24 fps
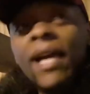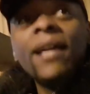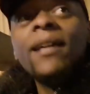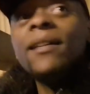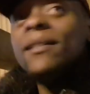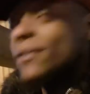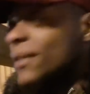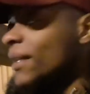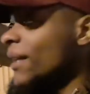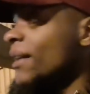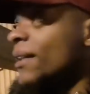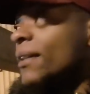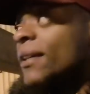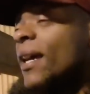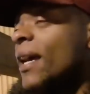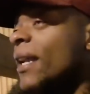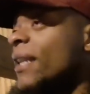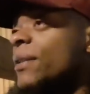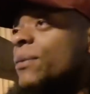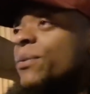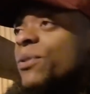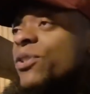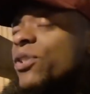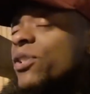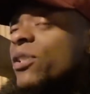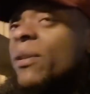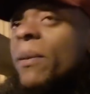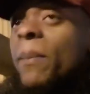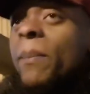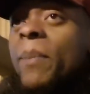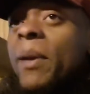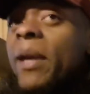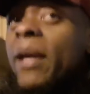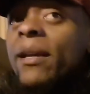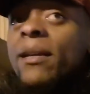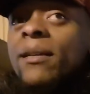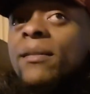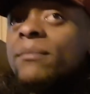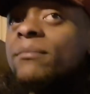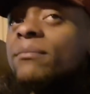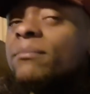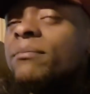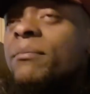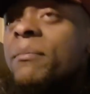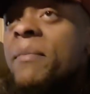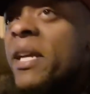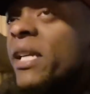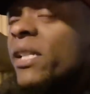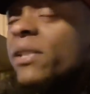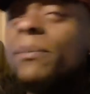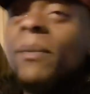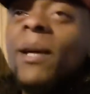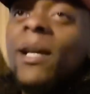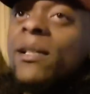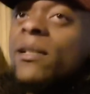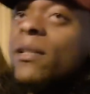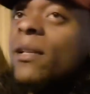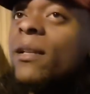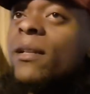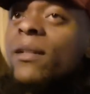Yeah, and it was just a big mishmash.